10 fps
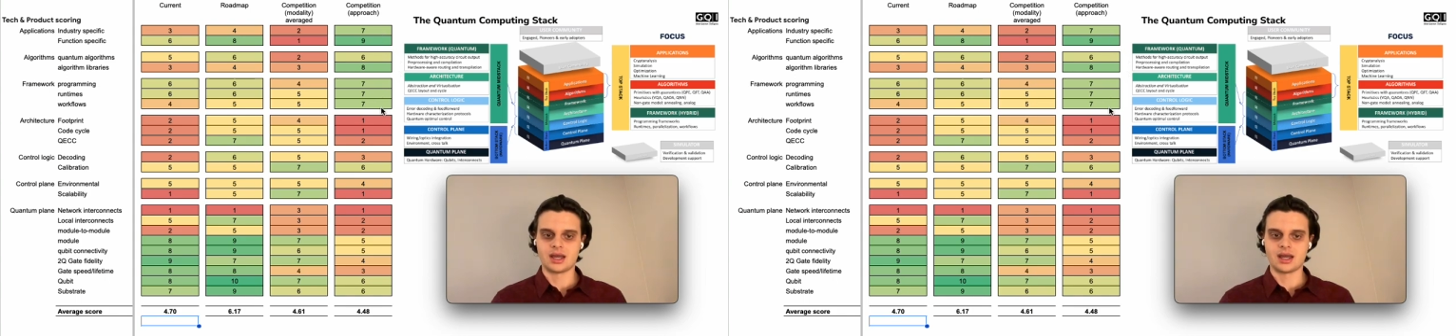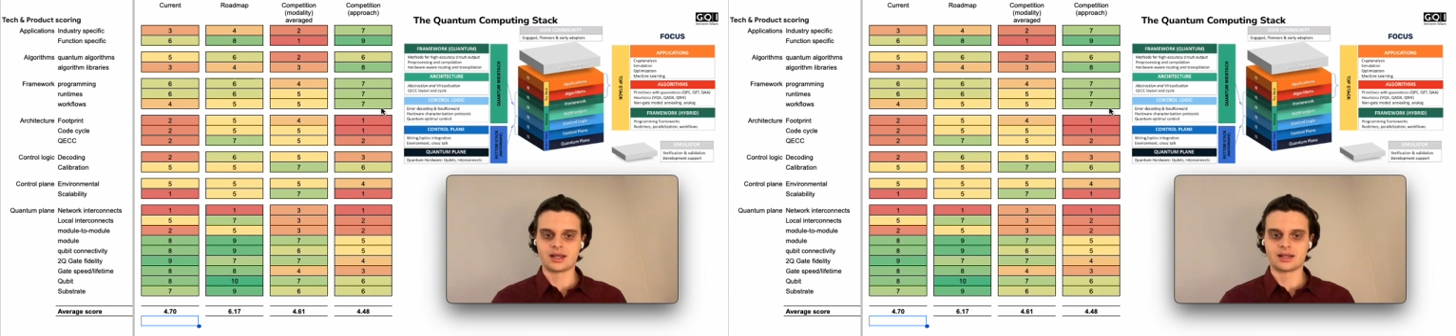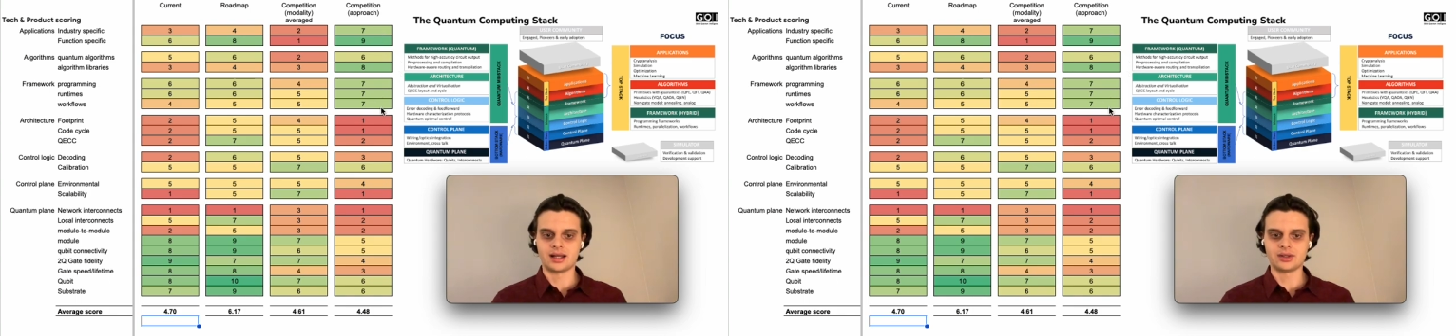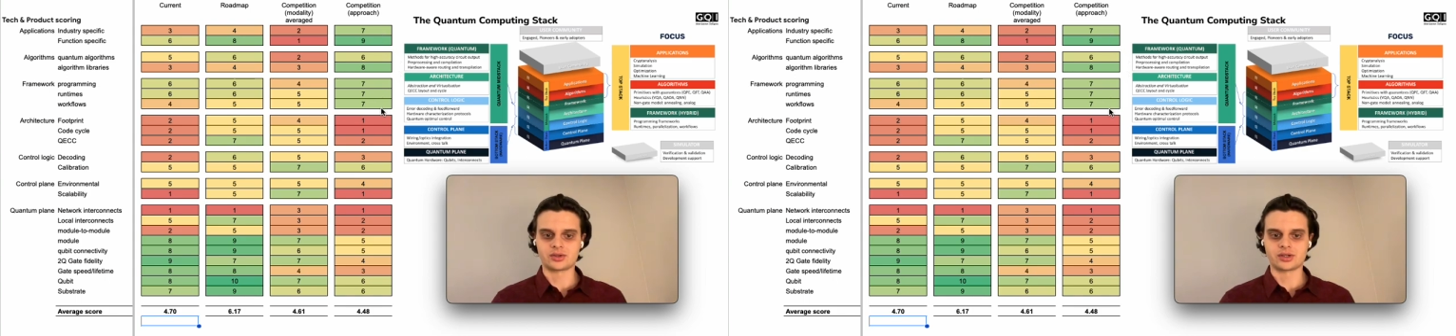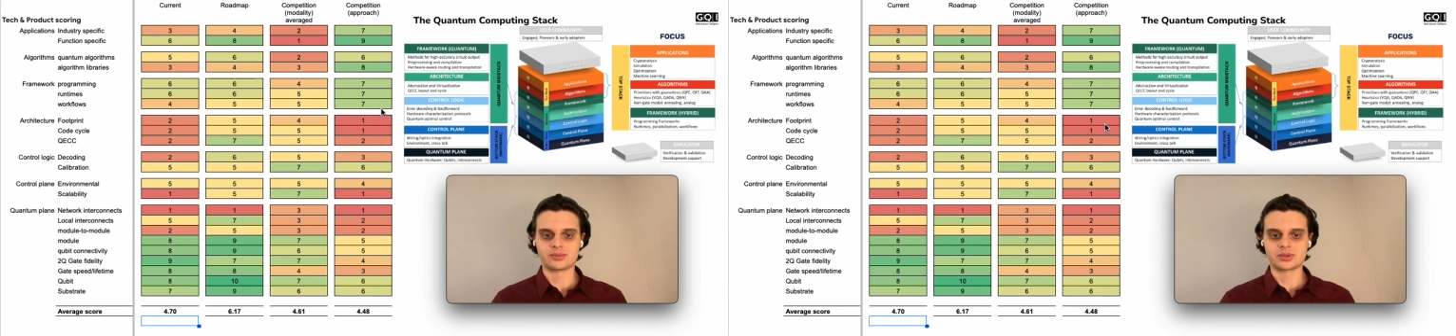and
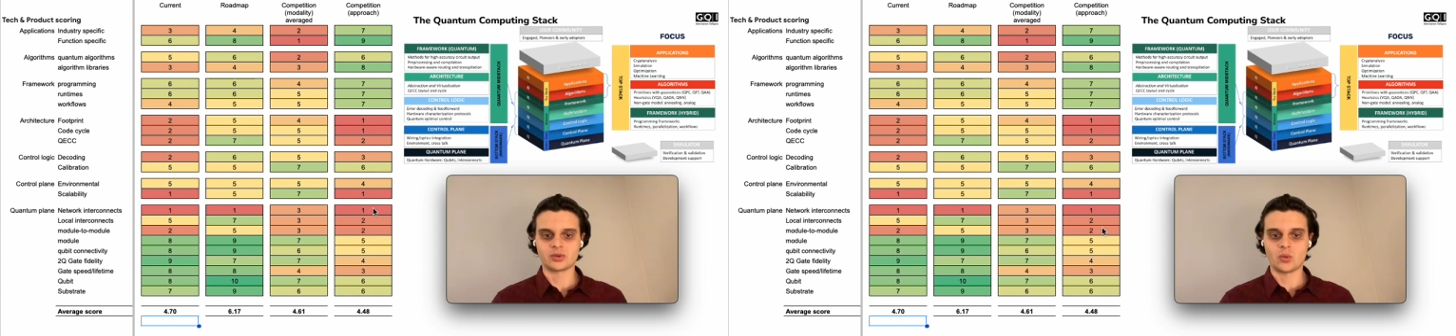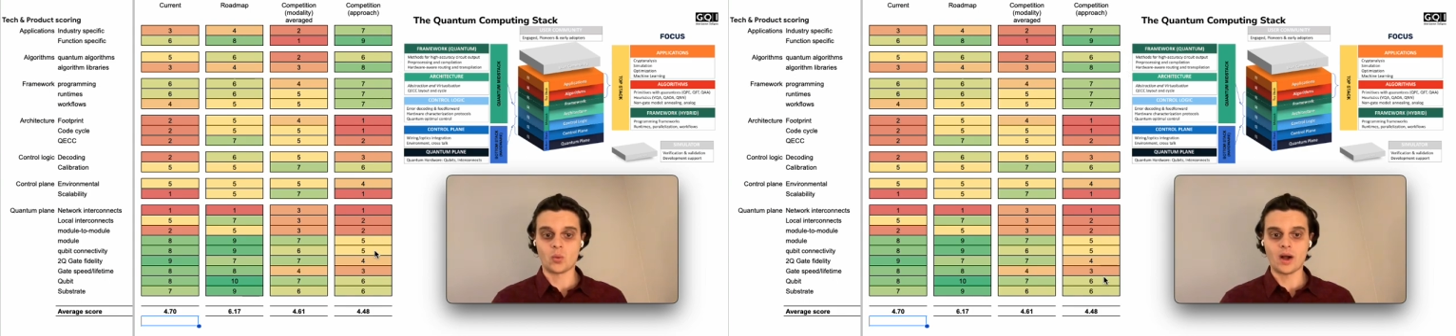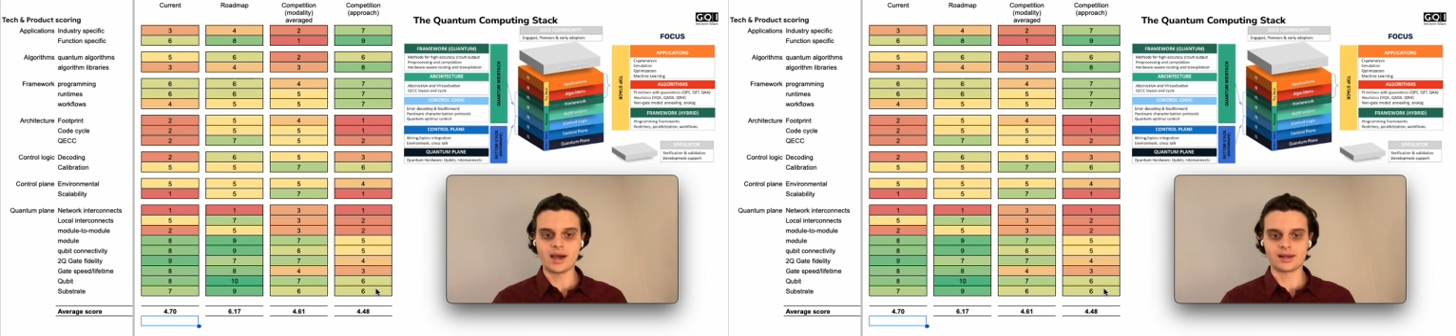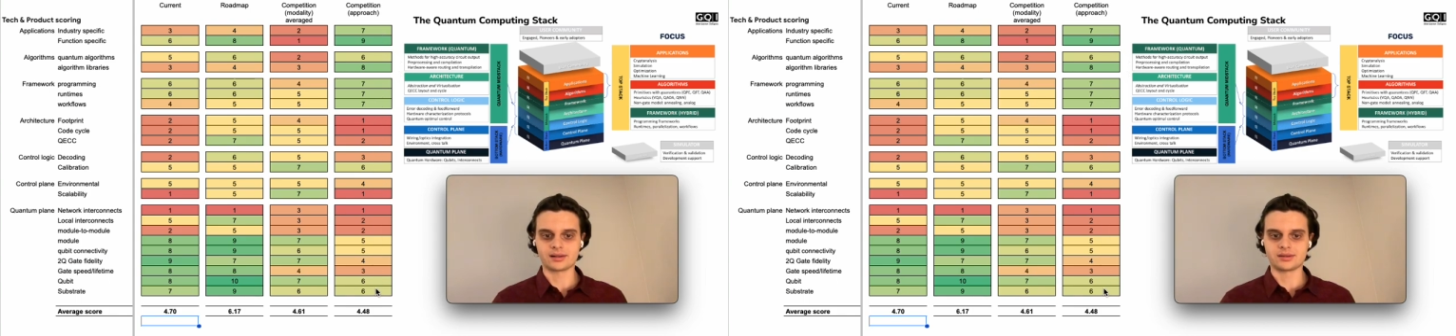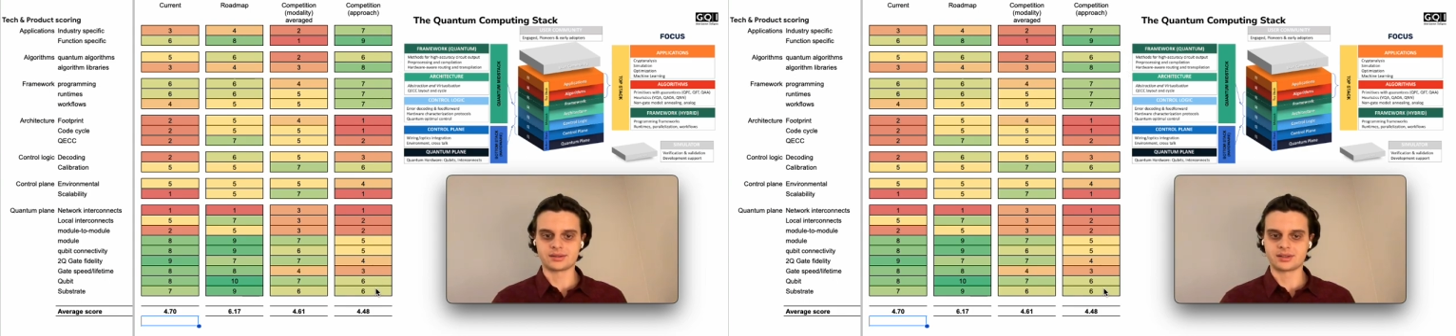algorithms,
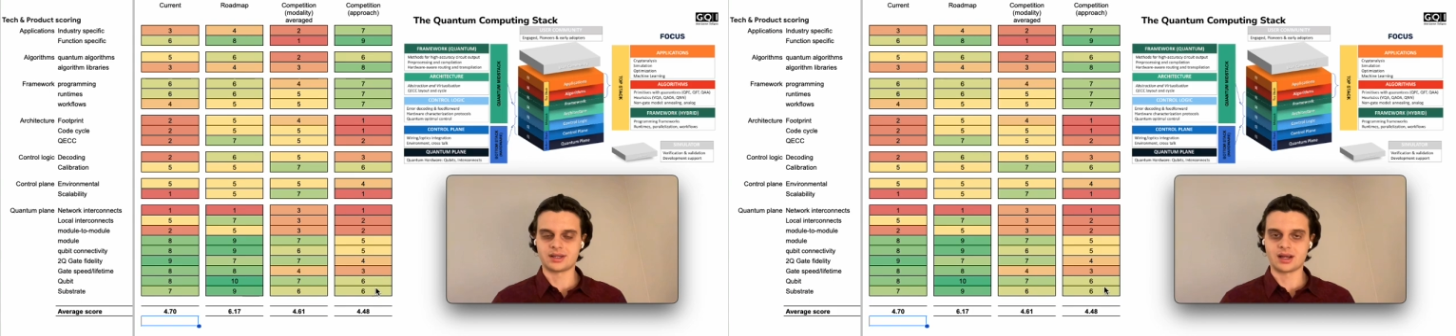while the